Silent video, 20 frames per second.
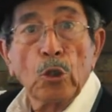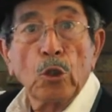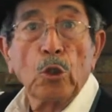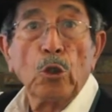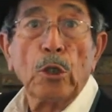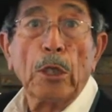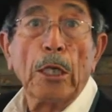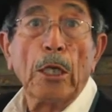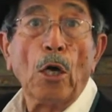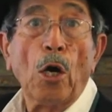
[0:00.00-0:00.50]

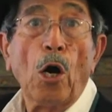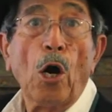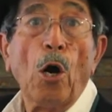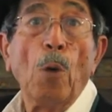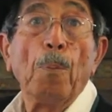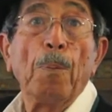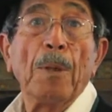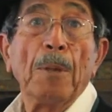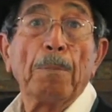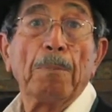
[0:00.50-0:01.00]
to the
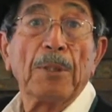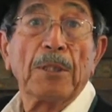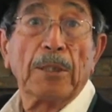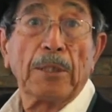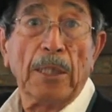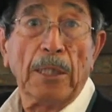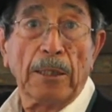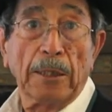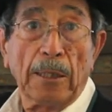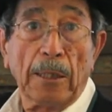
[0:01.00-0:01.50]
open
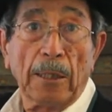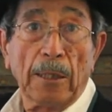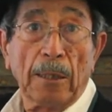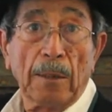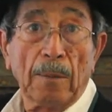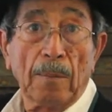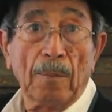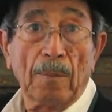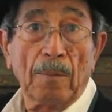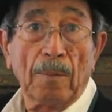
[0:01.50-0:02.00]
position
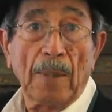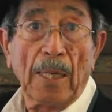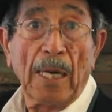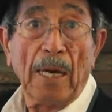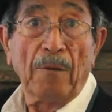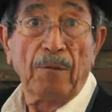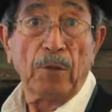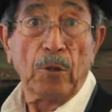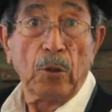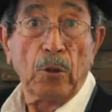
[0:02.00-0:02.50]

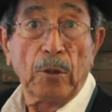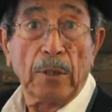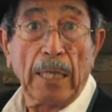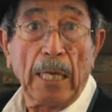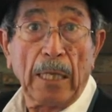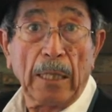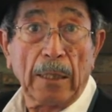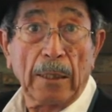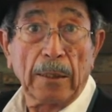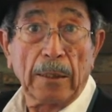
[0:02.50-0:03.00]
after you
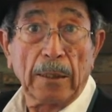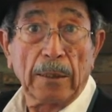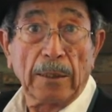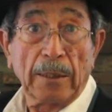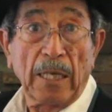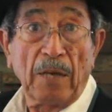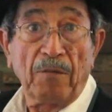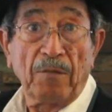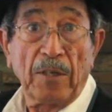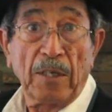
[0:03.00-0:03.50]
take the
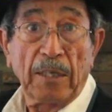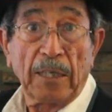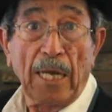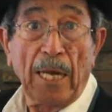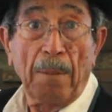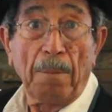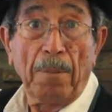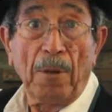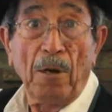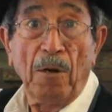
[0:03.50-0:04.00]
safety
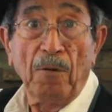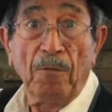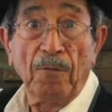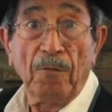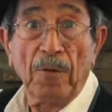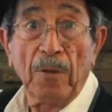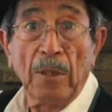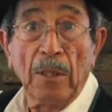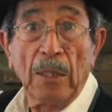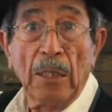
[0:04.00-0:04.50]
tab off,
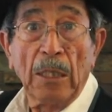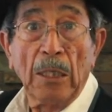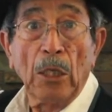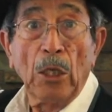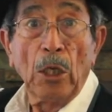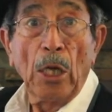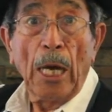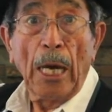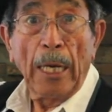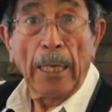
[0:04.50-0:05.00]

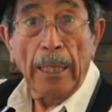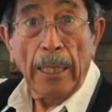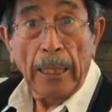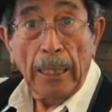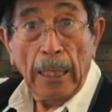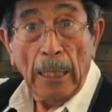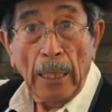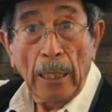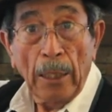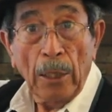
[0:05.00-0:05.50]
and then
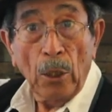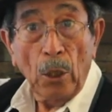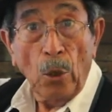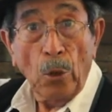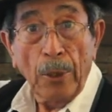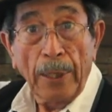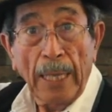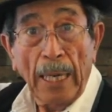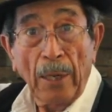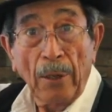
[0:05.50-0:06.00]
it'll
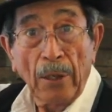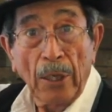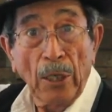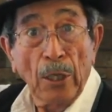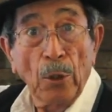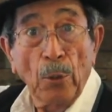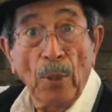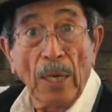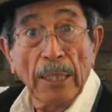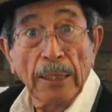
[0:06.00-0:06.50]
go down.
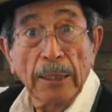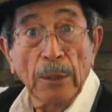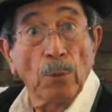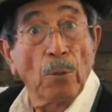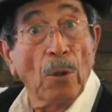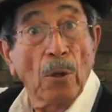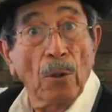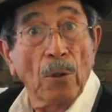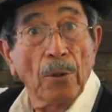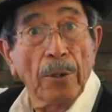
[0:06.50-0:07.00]
Otherwise it
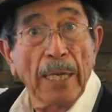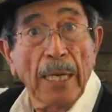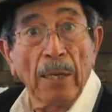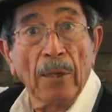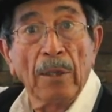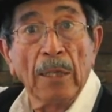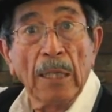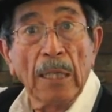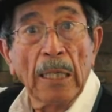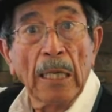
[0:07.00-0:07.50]
won't go
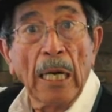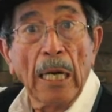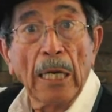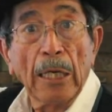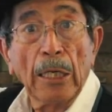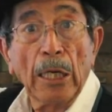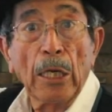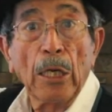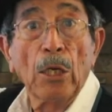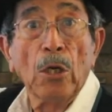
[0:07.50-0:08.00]
down.
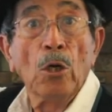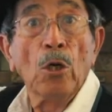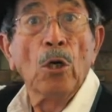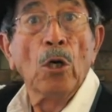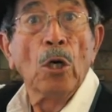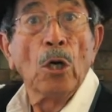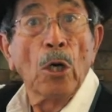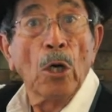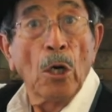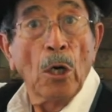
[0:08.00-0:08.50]
And then you
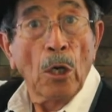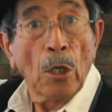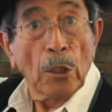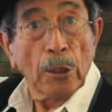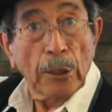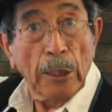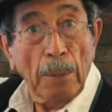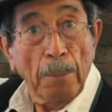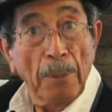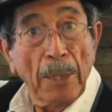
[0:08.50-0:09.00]

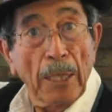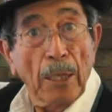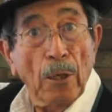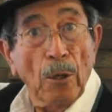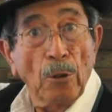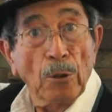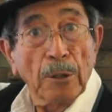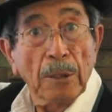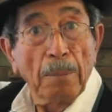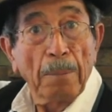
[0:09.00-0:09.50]
simply
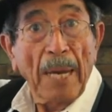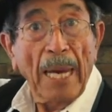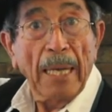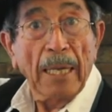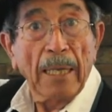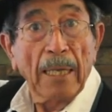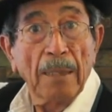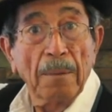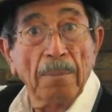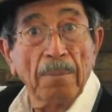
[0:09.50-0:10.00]
close it
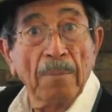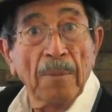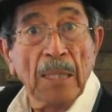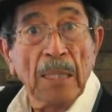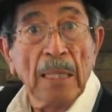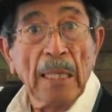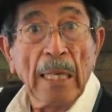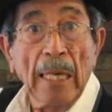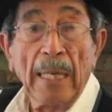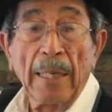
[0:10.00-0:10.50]
back up,
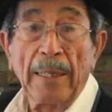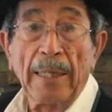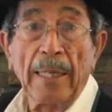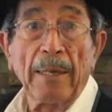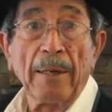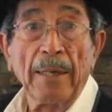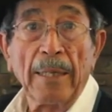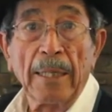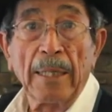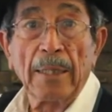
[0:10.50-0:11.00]
and
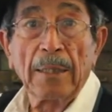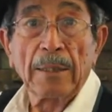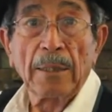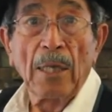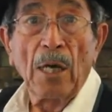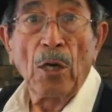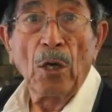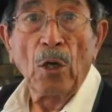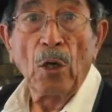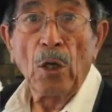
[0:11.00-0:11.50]
there it is.
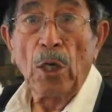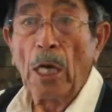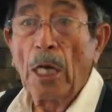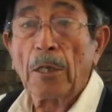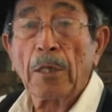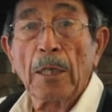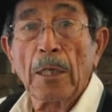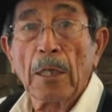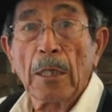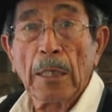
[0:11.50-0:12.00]

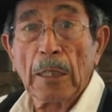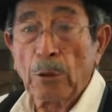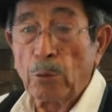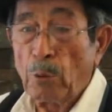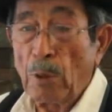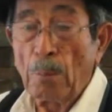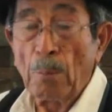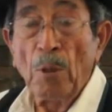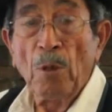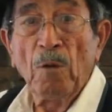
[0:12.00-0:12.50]
Nothing is
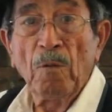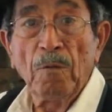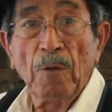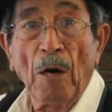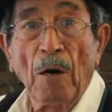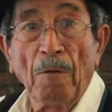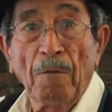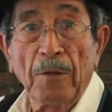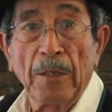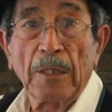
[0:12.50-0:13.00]
removed
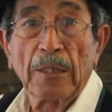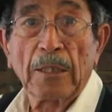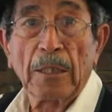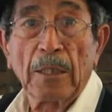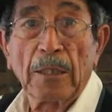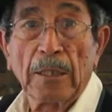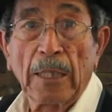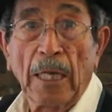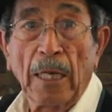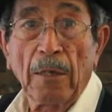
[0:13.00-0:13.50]
off this
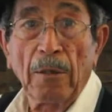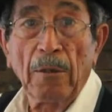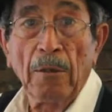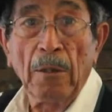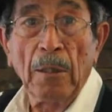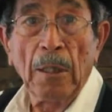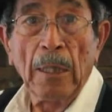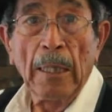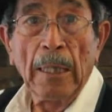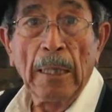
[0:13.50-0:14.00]
container.